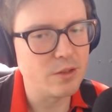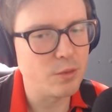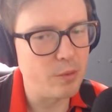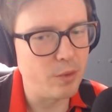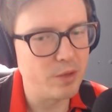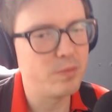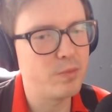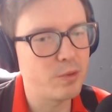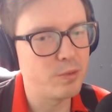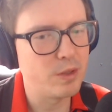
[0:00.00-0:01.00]
21
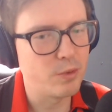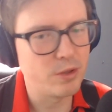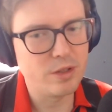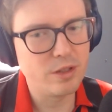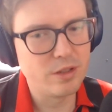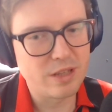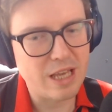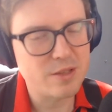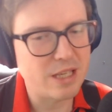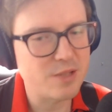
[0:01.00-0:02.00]
probably, where
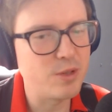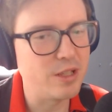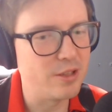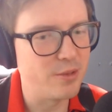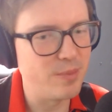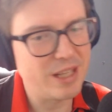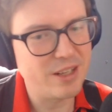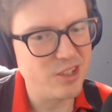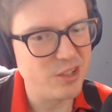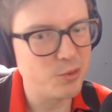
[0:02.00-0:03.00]
that's where you either
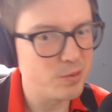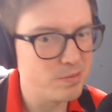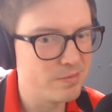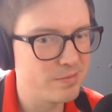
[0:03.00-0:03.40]
make it or you don't.